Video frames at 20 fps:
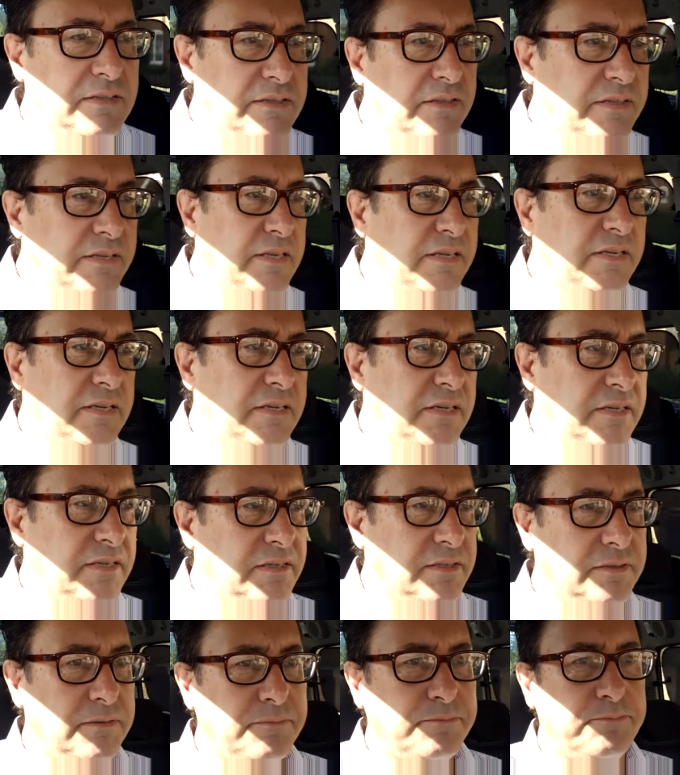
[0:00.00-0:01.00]
The uh,
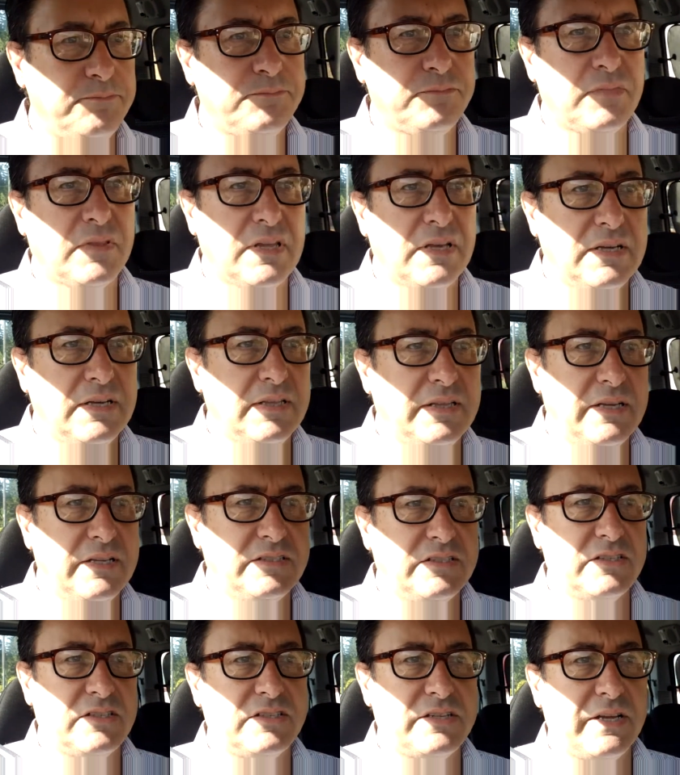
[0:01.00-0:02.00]
there's
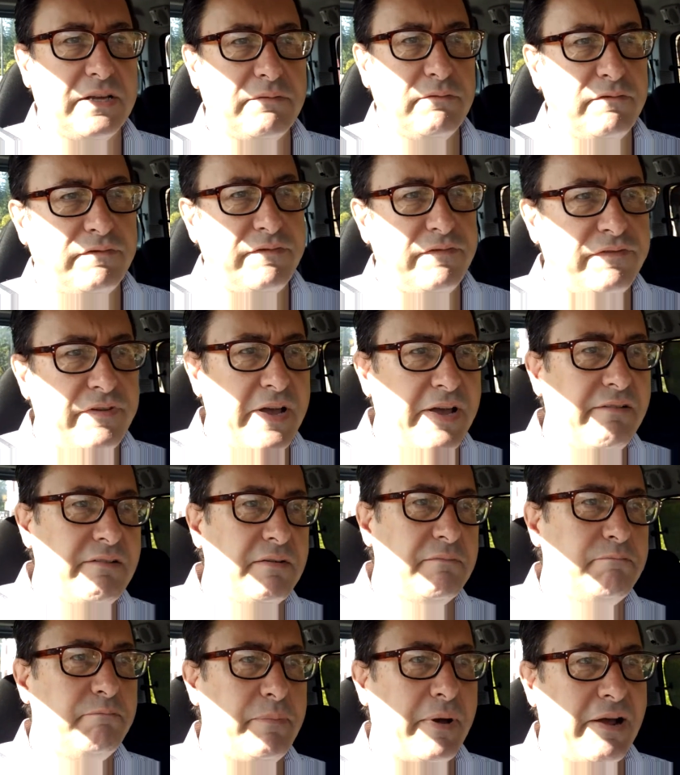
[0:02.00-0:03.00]
a steam fair
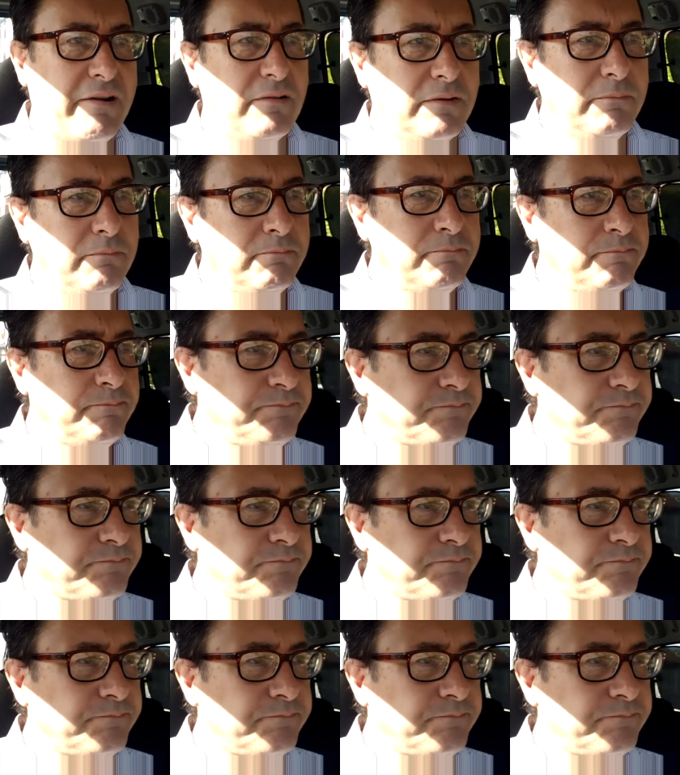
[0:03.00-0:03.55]
in Barham.